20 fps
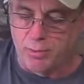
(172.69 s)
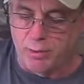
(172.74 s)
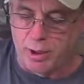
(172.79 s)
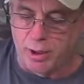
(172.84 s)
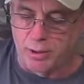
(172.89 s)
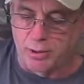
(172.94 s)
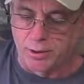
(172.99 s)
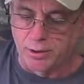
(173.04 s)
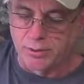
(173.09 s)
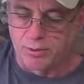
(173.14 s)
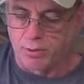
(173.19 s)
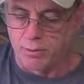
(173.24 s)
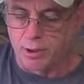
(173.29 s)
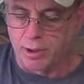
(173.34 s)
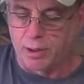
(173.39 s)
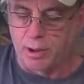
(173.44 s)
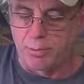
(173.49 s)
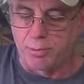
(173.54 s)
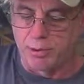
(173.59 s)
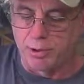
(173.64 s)
models from
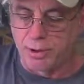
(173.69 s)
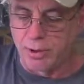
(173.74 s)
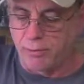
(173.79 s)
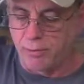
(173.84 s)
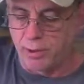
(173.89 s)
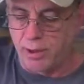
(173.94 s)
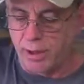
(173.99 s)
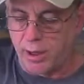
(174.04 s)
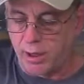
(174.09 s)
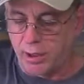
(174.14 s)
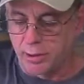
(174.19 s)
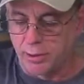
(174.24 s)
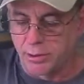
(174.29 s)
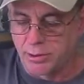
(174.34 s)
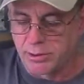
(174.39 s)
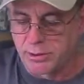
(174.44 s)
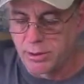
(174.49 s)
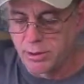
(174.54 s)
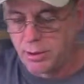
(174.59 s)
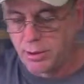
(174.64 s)
a couple of different
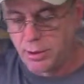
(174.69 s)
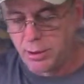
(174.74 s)
angles,